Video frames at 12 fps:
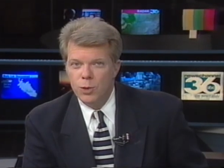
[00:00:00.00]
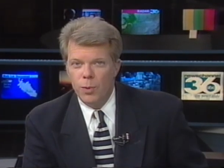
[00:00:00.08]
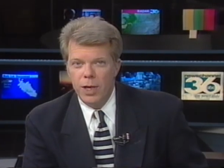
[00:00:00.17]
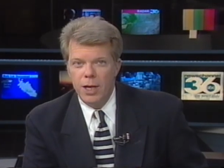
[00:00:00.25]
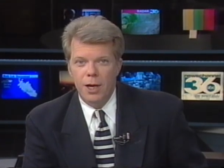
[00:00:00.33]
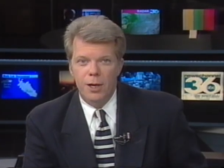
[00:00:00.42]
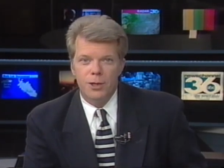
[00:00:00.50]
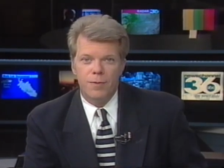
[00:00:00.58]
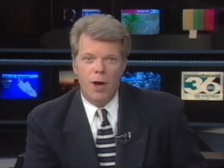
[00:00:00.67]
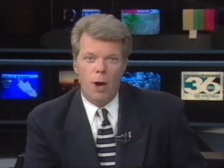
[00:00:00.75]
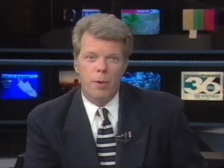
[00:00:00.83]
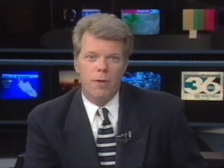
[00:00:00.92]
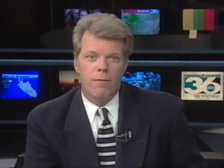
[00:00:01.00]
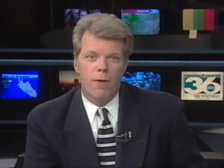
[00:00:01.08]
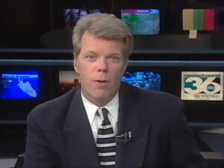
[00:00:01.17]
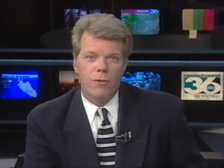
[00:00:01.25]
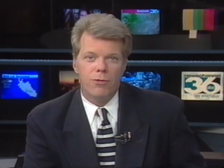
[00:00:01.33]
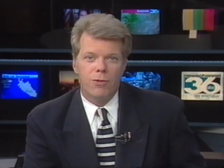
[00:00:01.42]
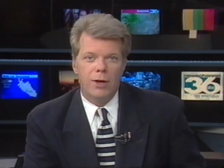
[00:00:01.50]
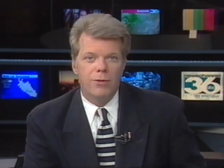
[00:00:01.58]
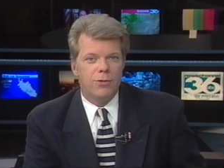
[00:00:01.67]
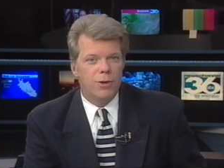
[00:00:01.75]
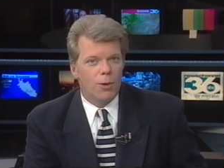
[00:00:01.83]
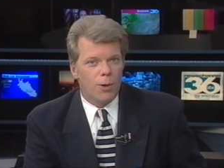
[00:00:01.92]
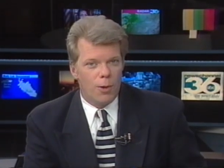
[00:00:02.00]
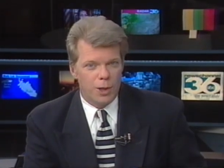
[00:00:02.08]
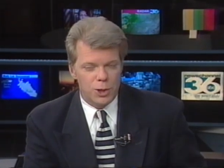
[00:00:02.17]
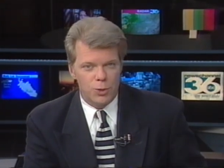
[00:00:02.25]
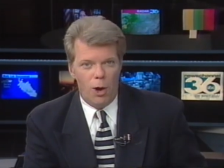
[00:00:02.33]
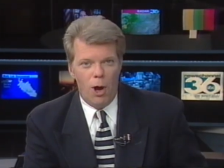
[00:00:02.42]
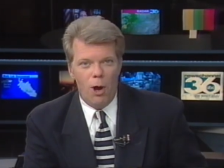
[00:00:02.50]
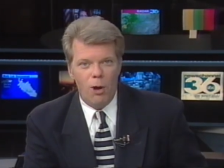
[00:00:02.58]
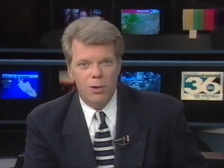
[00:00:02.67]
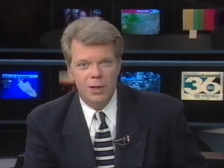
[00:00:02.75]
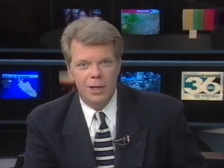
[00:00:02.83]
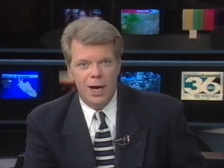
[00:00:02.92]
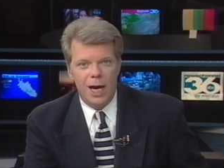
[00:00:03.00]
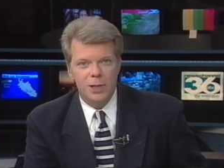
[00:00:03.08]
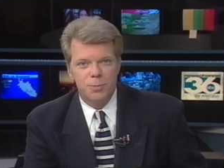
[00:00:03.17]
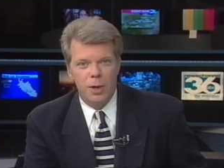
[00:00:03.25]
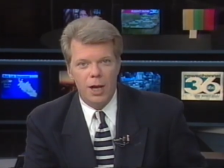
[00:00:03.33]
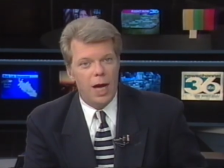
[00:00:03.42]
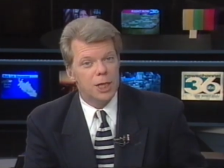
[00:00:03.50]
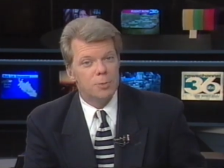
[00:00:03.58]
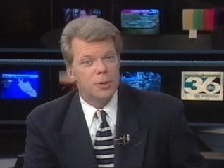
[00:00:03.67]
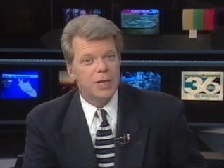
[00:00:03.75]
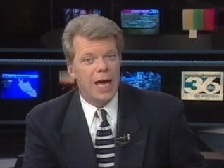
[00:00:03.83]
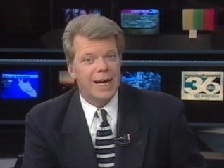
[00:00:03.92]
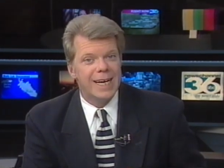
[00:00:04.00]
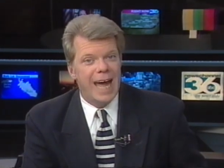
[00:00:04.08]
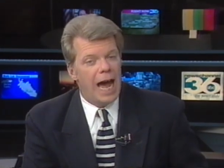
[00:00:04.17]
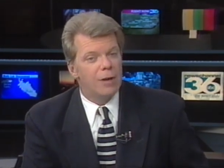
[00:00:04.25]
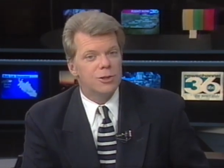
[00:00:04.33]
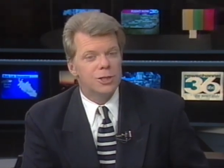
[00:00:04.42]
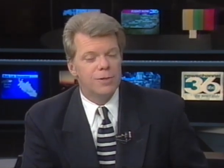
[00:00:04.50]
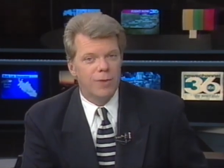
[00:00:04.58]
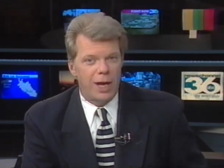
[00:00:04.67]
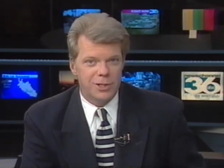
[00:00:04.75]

20 years of helping folks and still going strong. The Hospital Hospitality House of